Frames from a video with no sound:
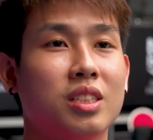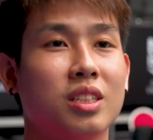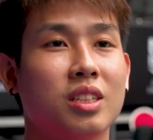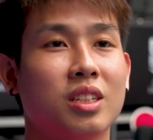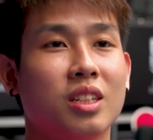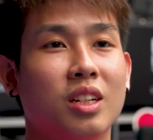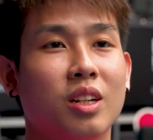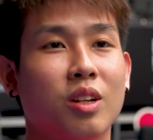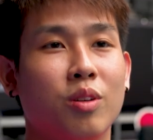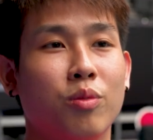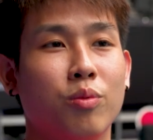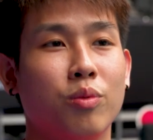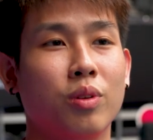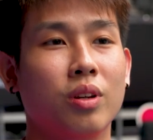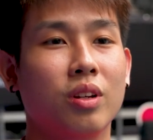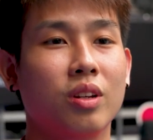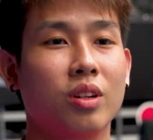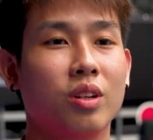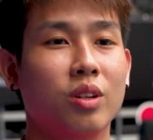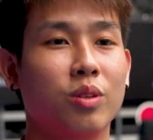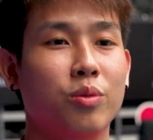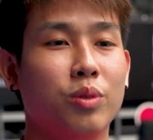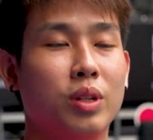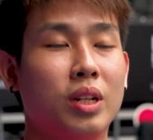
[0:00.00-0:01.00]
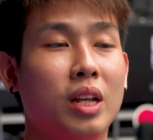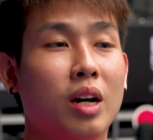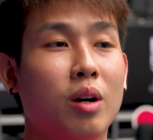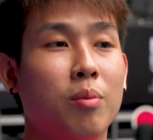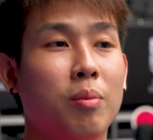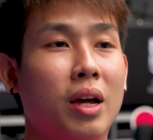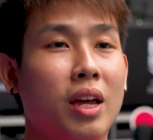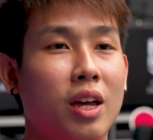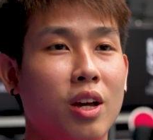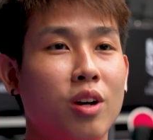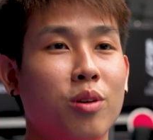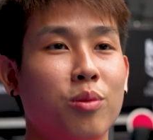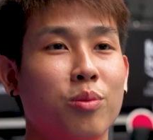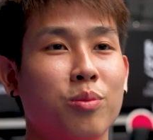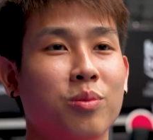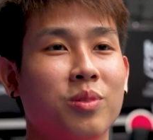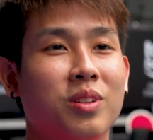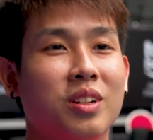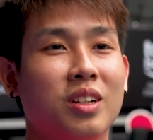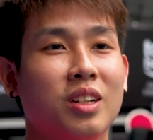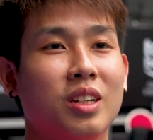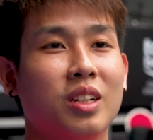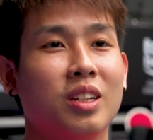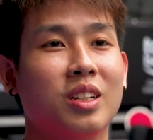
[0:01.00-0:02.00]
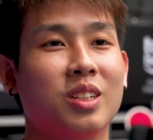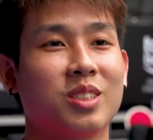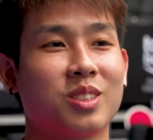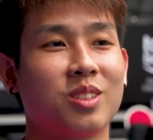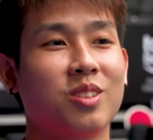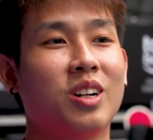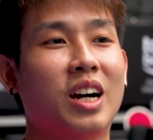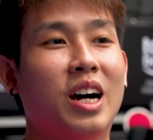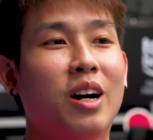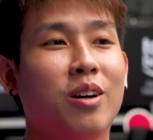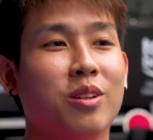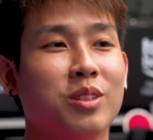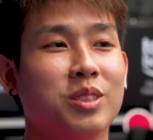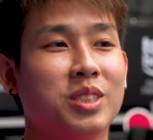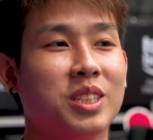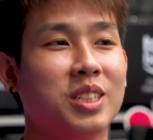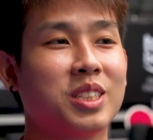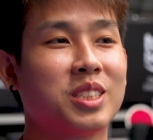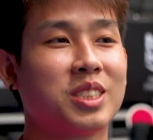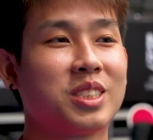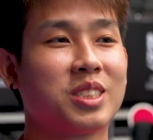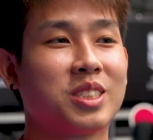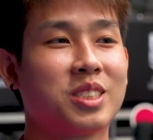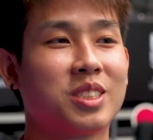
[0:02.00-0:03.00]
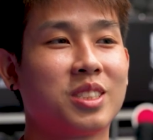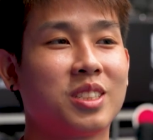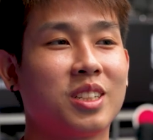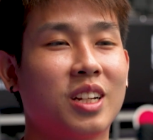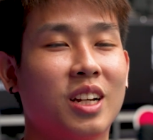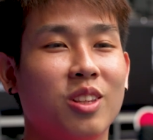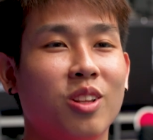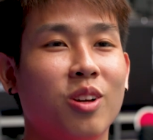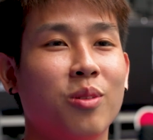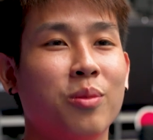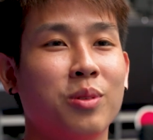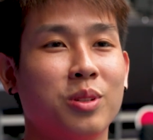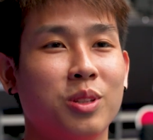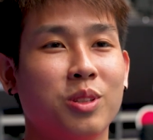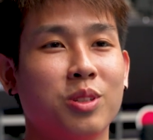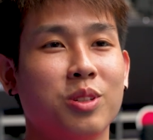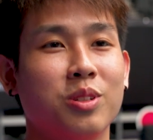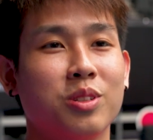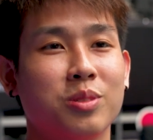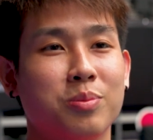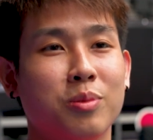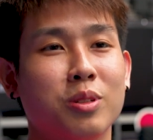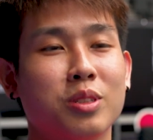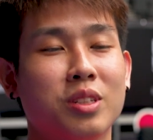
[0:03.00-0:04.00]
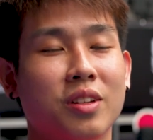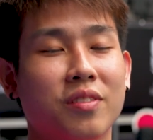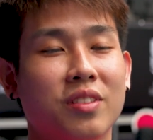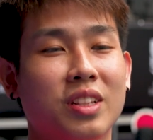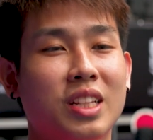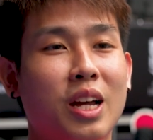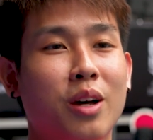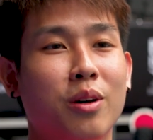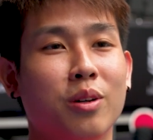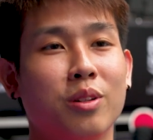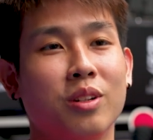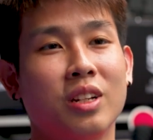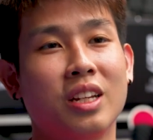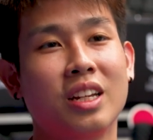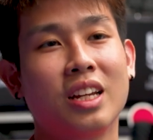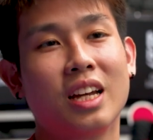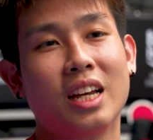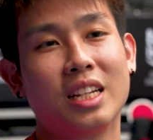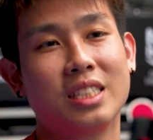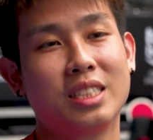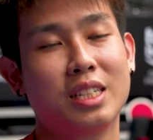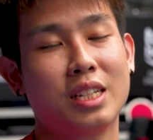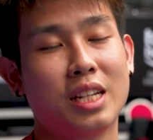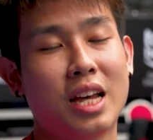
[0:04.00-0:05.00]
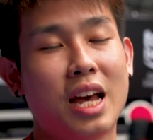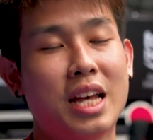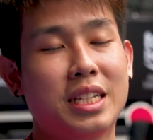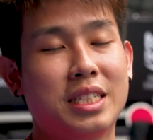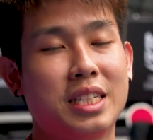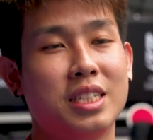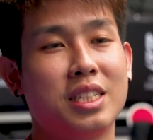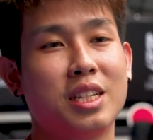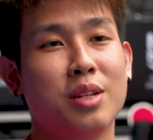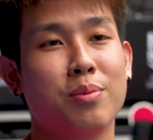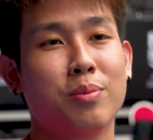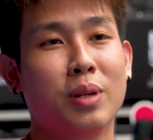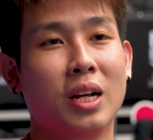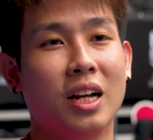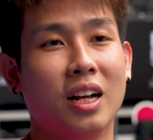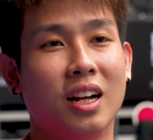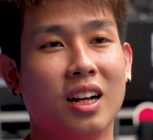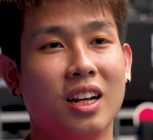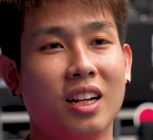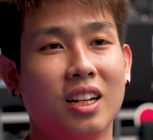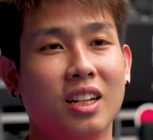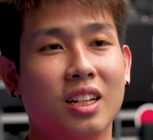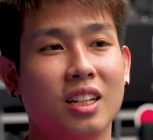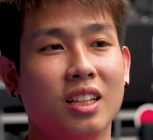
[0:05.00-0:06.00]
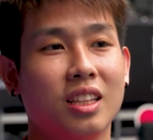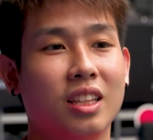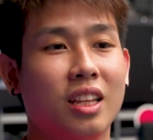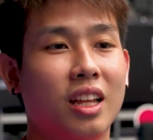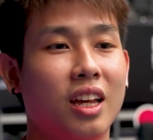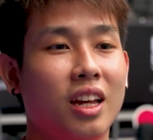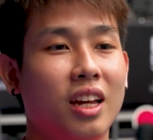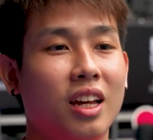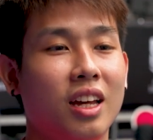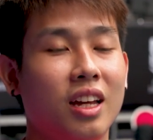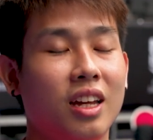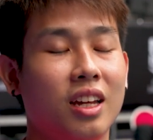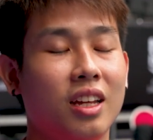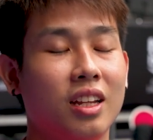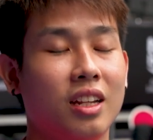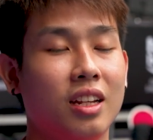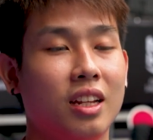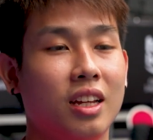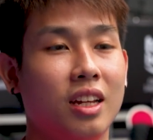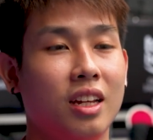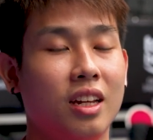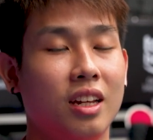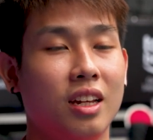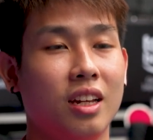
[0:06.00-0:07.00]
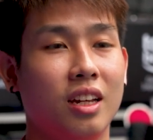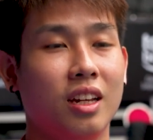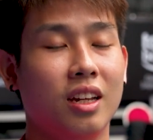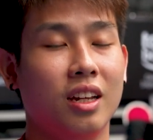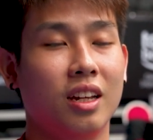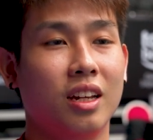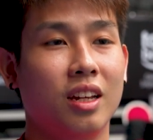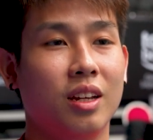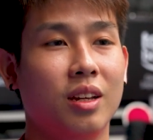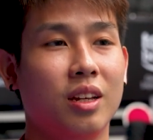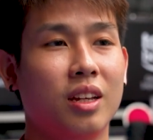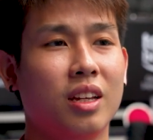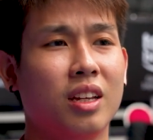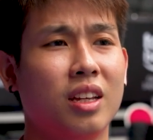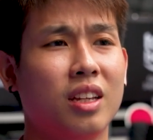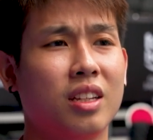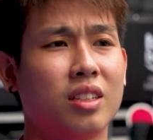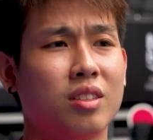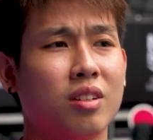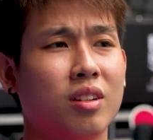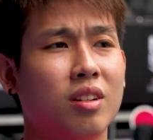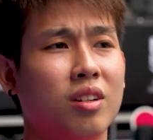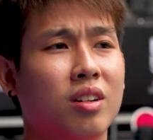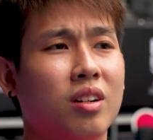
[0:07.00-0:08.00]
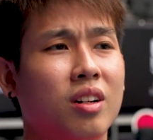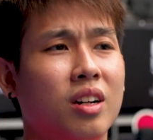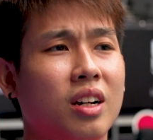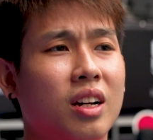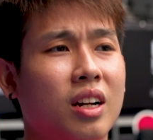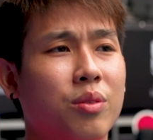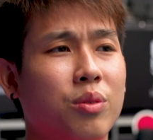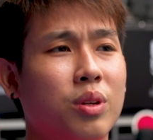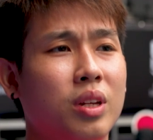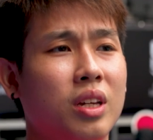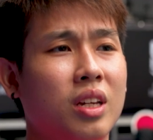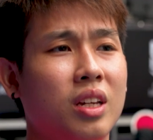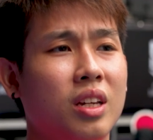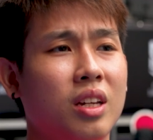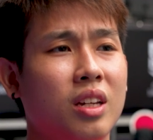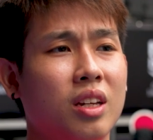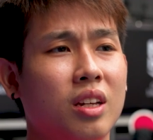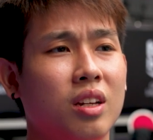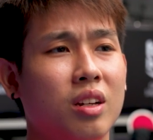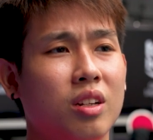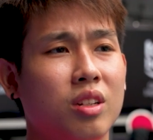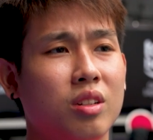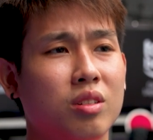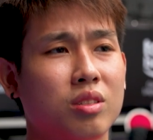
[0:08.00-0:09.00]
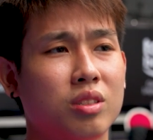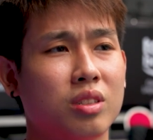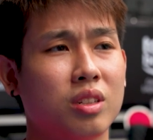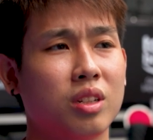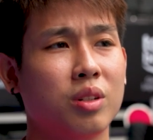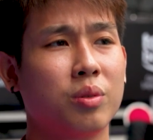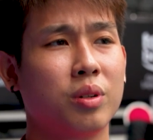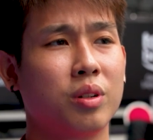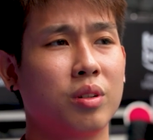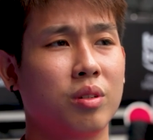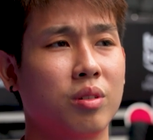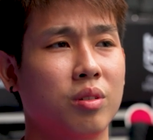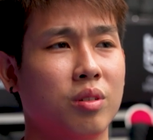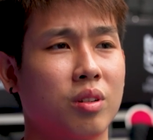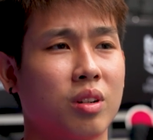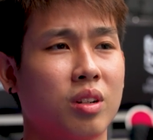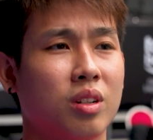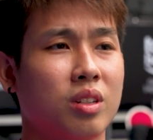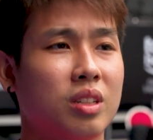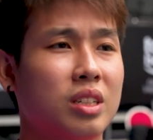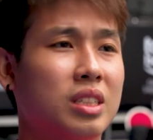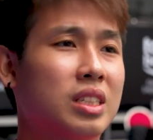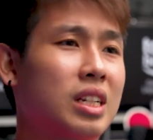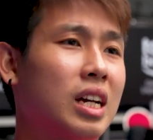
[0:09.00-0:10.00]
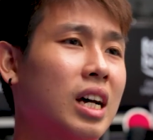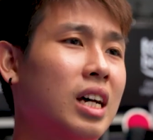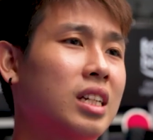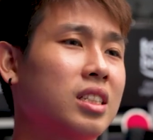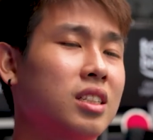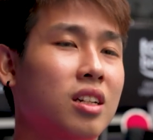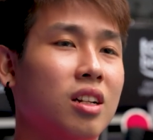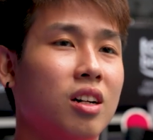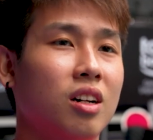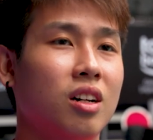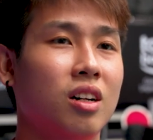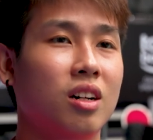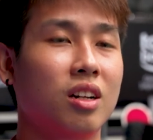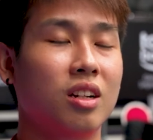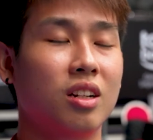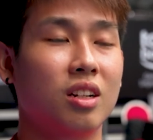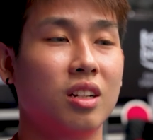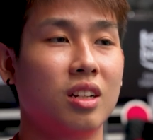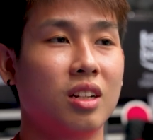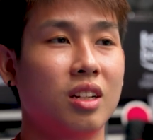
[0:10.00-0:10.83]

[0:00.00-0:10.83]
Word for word: uh, without my help. So I will just normal, use most of the time I only assist, assist him. Uh. Then, uh, so we usually will discuss a lot,